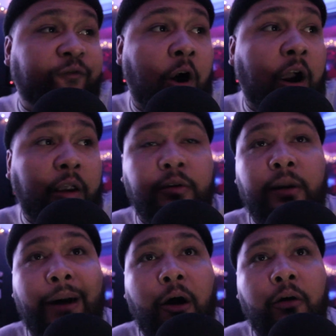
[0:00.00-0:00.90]
arguing
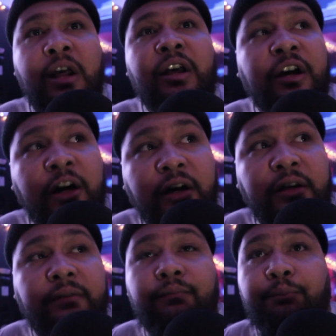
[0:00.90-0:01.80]
about
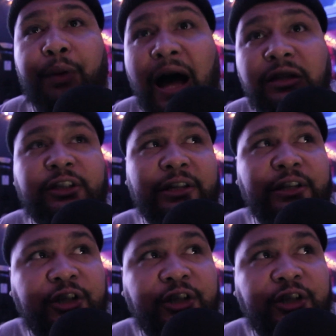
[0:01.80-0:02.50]
hood politics